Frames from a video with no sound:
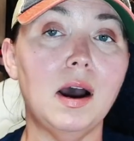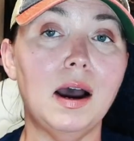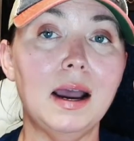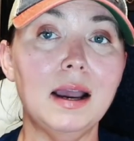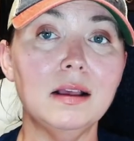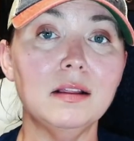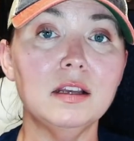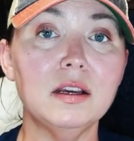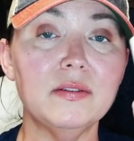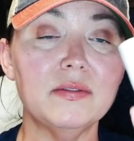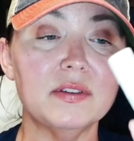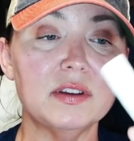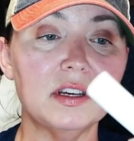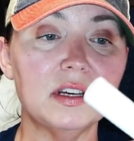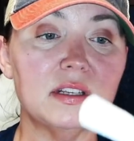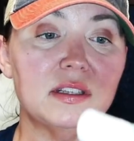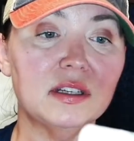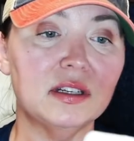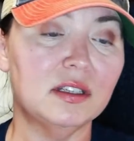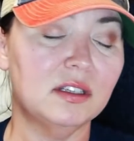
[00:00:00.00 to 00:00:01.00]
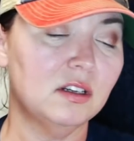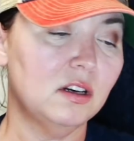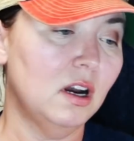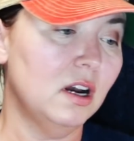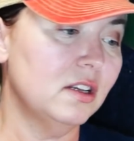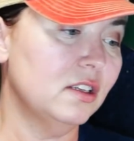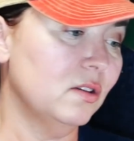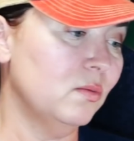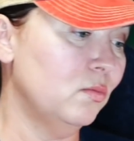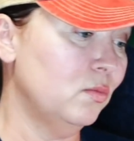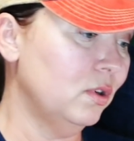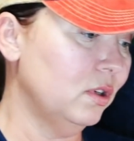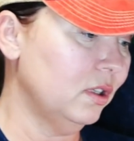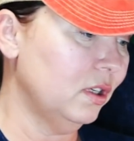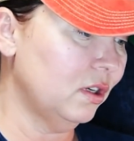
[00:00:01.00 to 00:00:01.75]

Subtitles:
I love this. It's got some really